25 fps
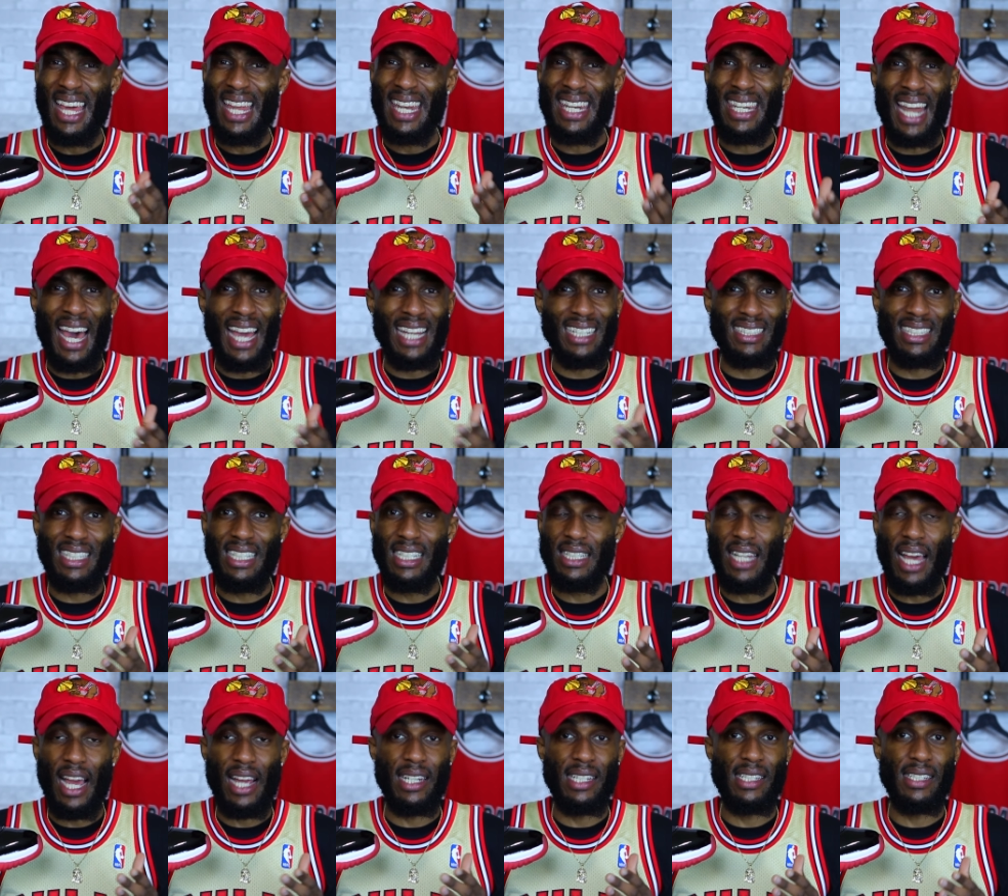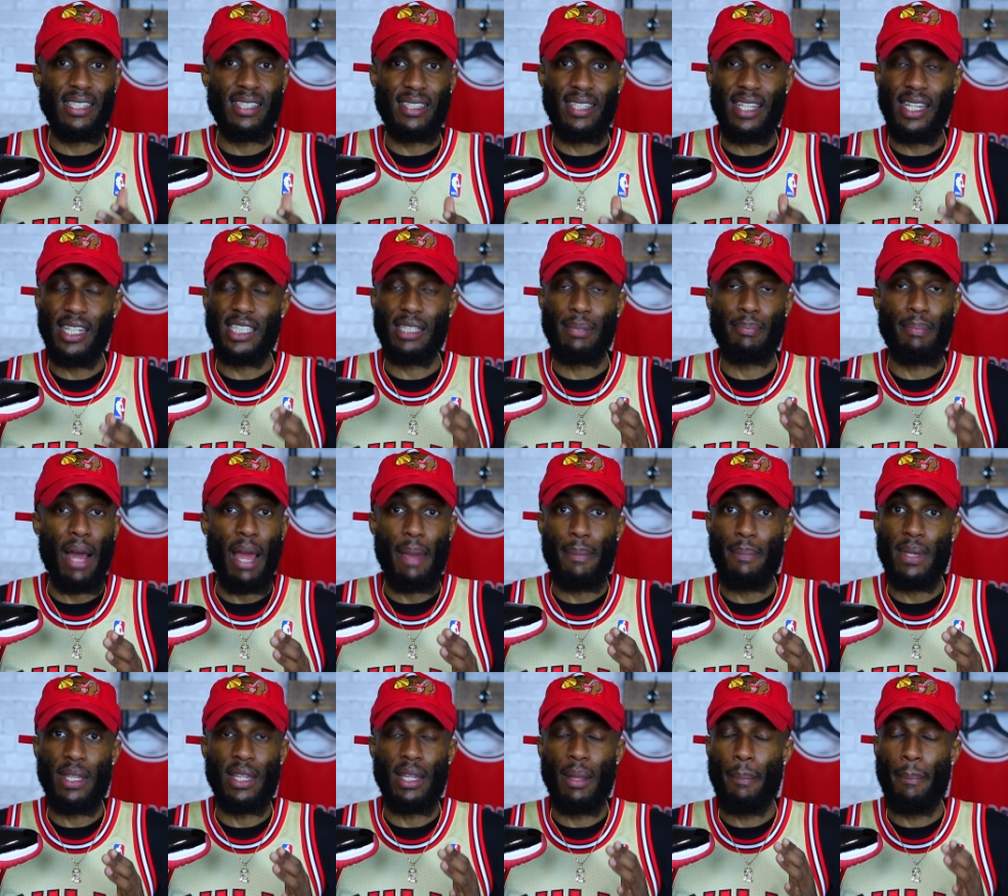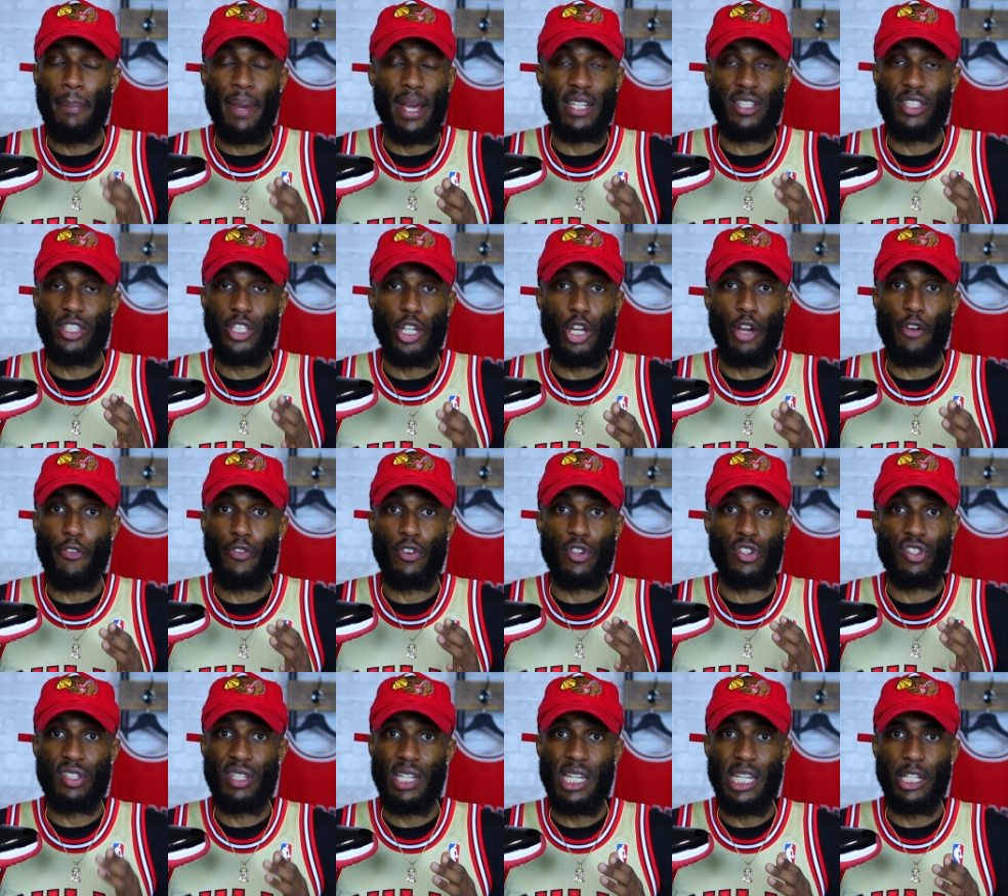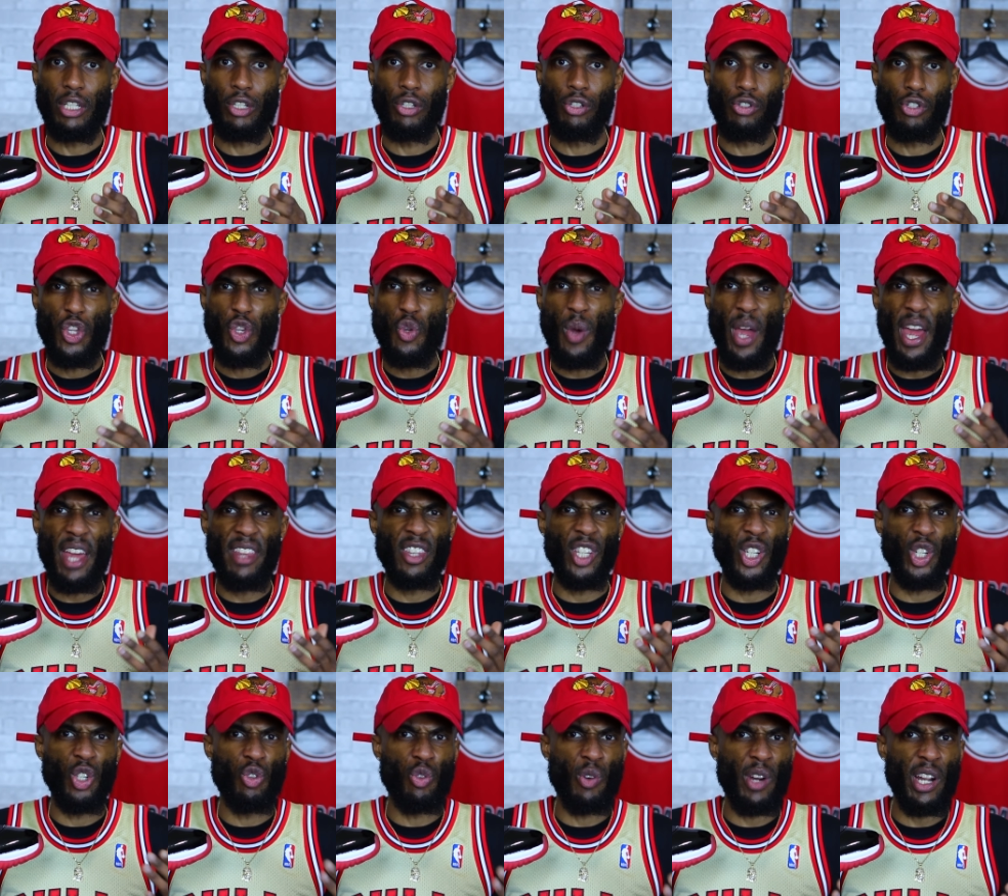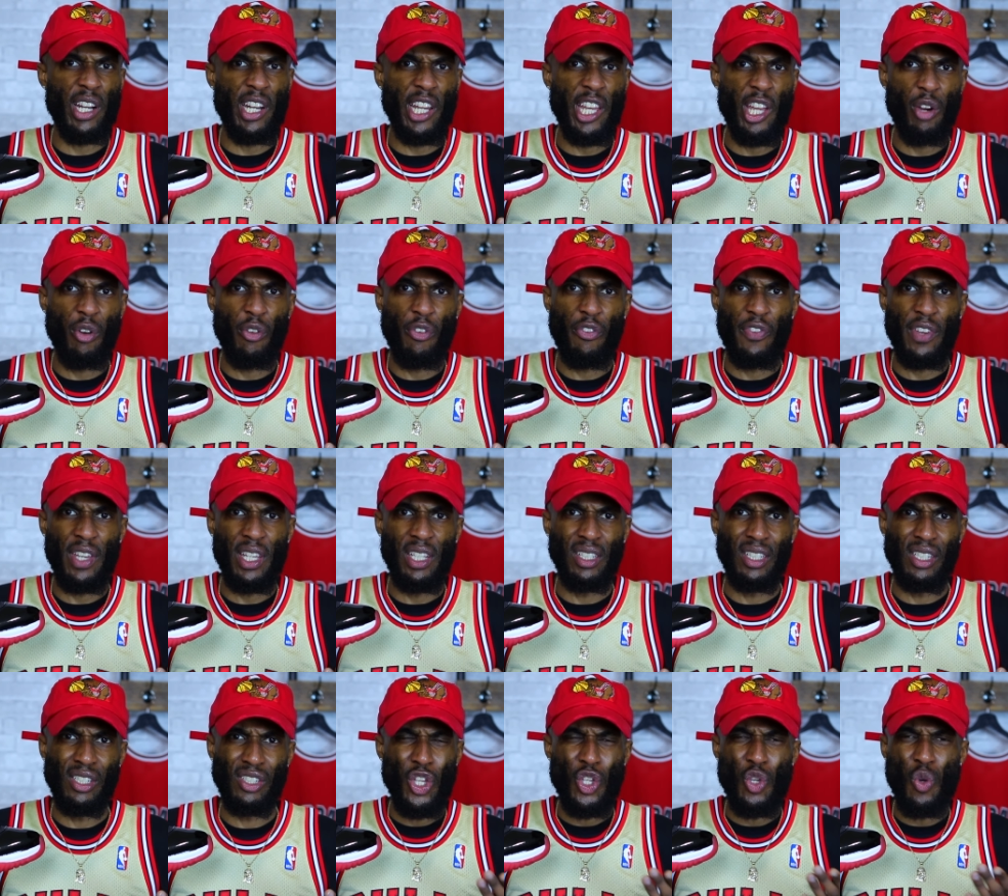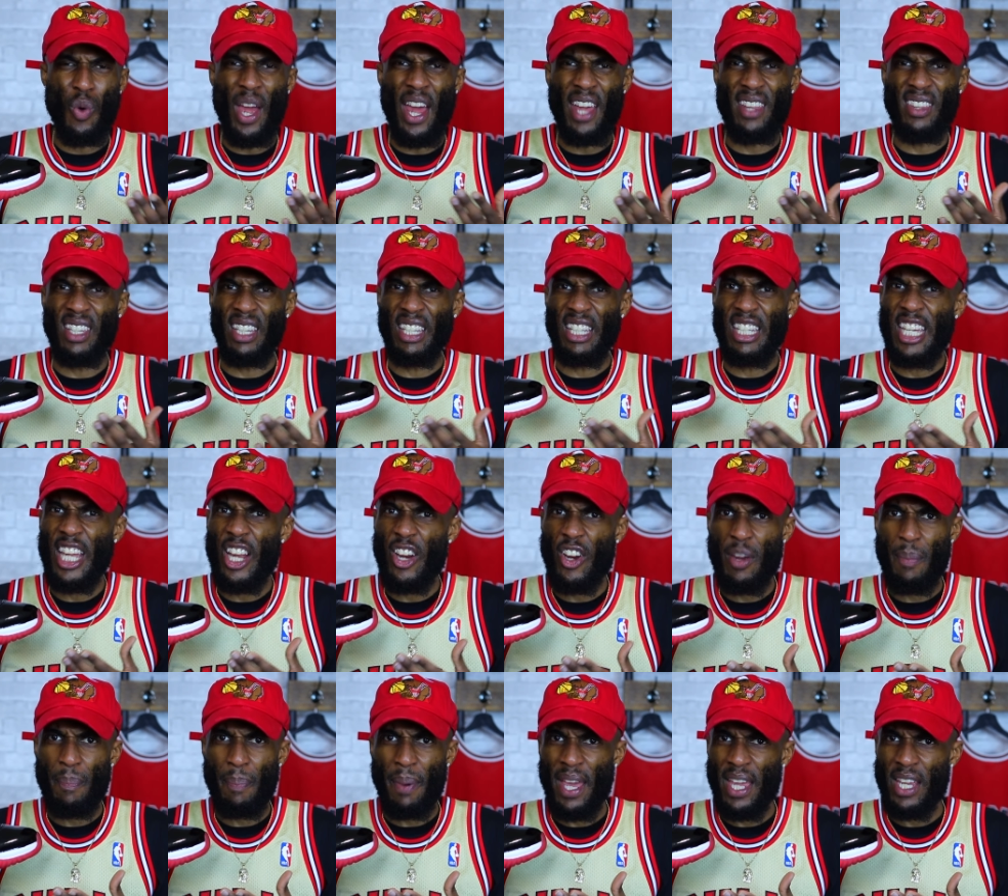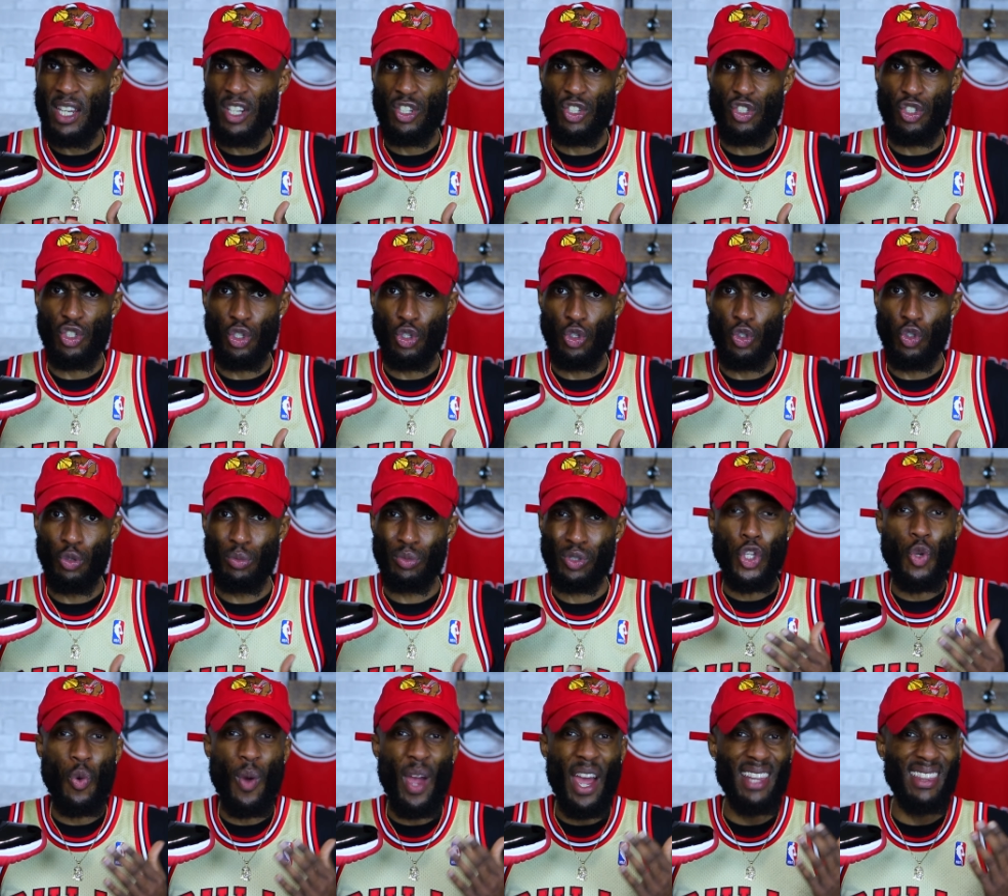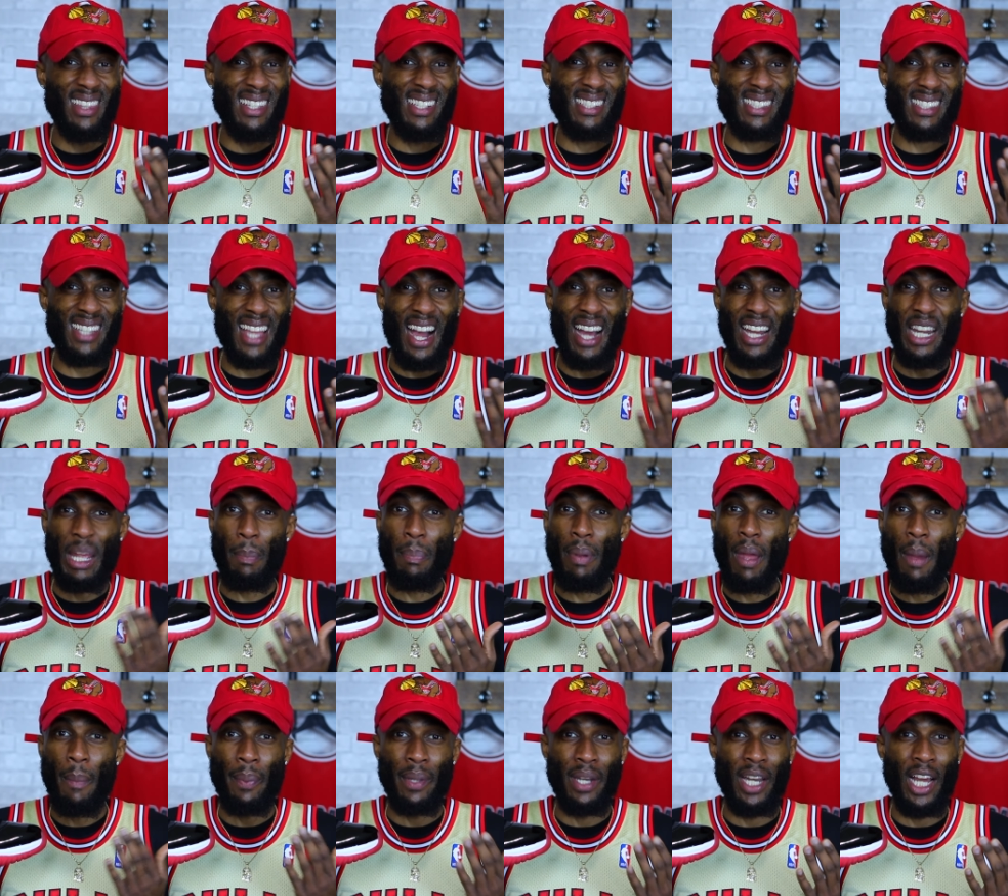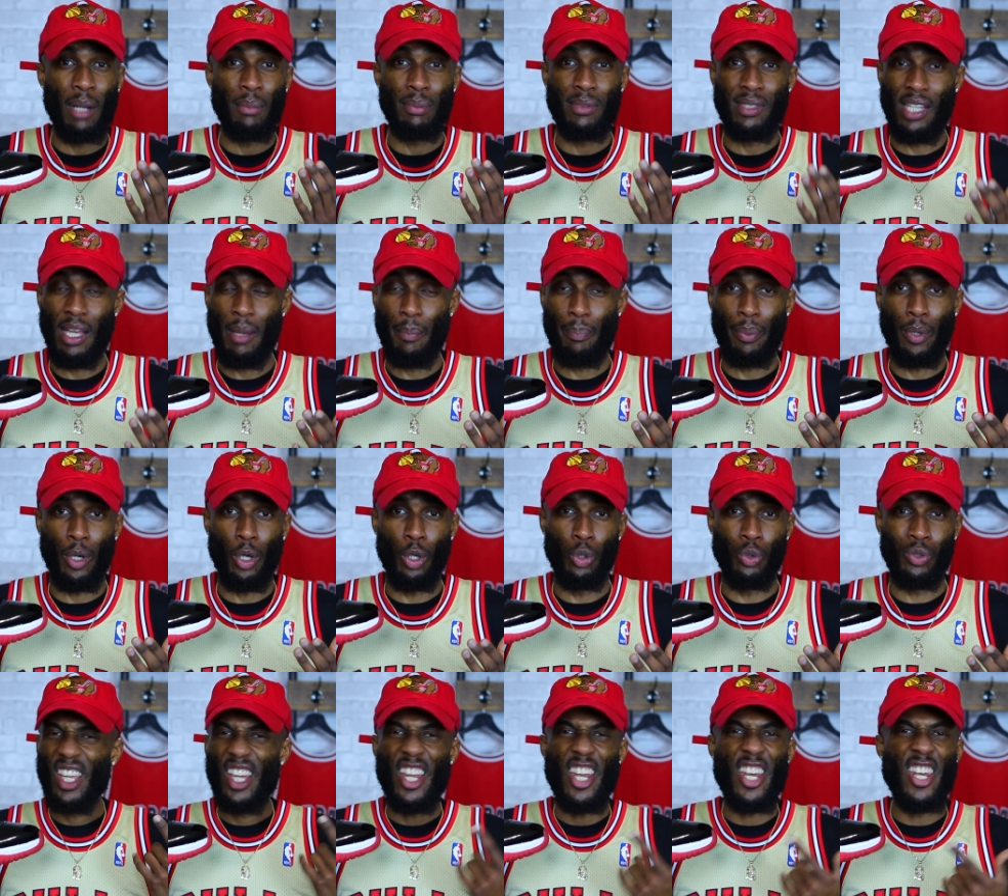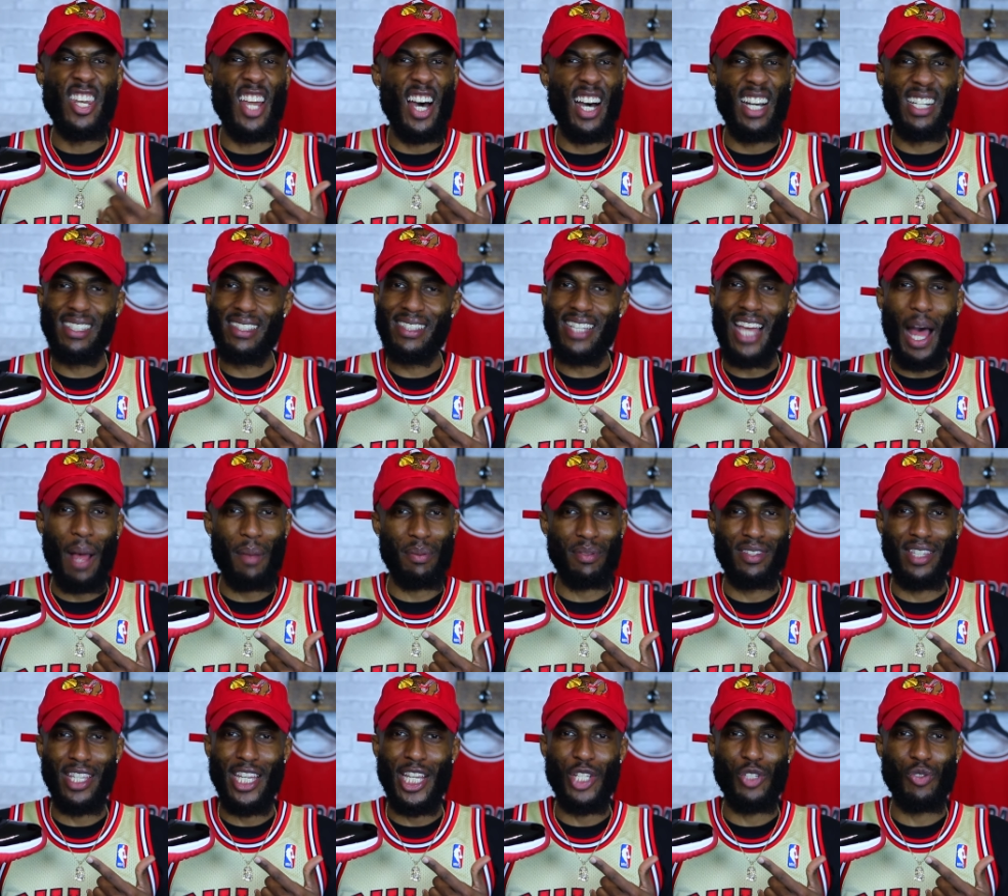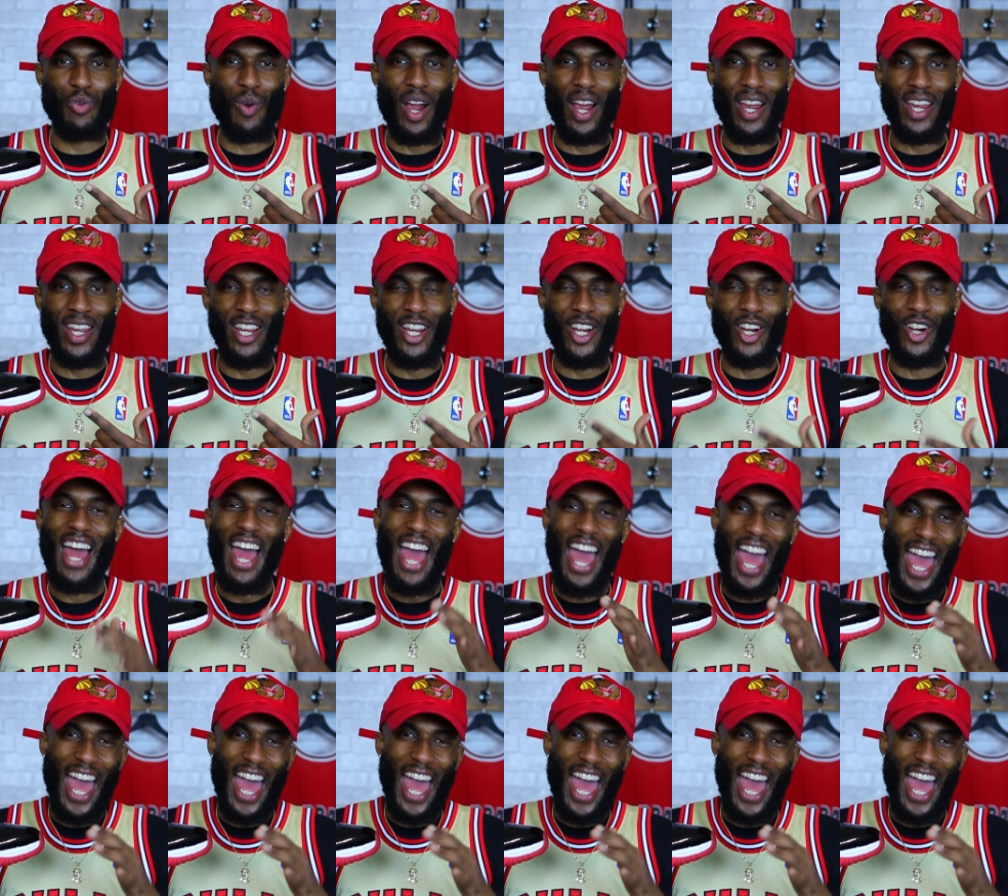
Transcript: 1996 might be the best year for sneakers. You had the Grant Hill Filas. You had the Gary Payton Zooms. You had the Scottie Pippen Up Tempos. None tops these right here.